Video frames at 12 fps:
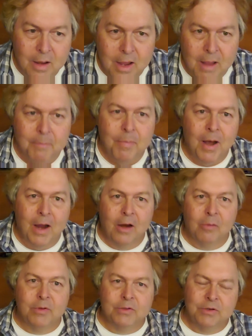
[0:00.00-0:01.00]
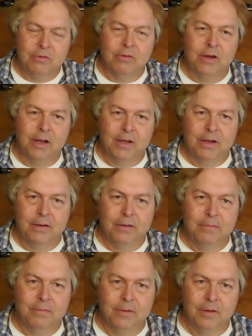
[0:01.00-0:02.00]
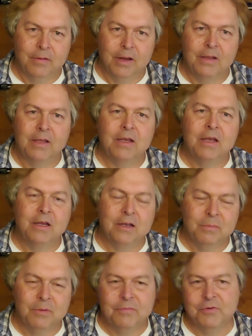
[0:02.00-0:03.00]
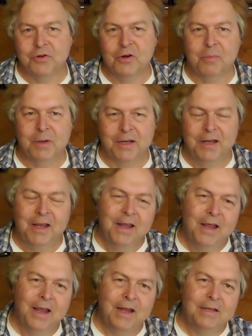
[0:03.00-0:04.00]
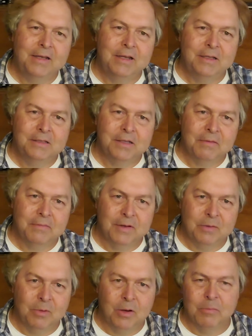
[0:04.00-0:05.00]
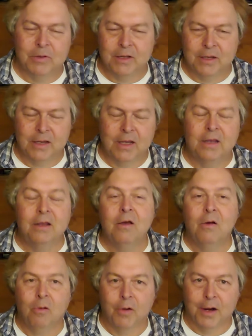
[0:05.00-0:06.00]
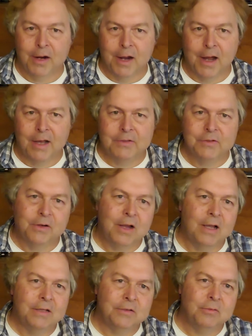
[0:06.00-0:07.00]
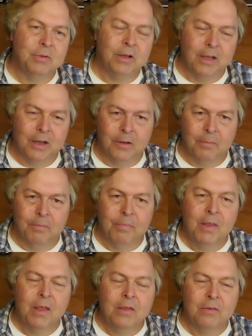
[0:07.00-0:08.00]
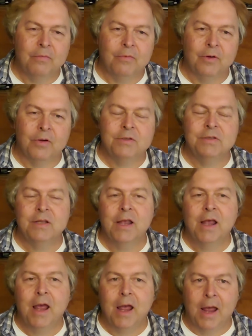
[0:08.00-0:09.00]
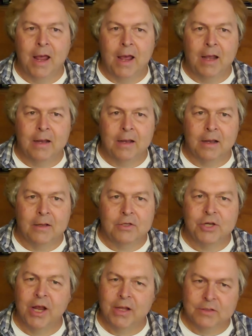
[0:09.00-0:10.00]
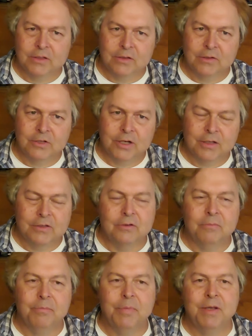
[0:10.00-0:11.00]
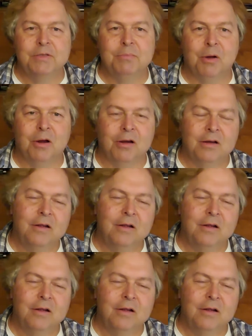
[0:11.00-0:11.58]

Empire was created. Okay, the Kingdom of Germany, 1871, with a king or a Kaiser, Kaiser Wilhelm I, and a Chancellor Bismarck.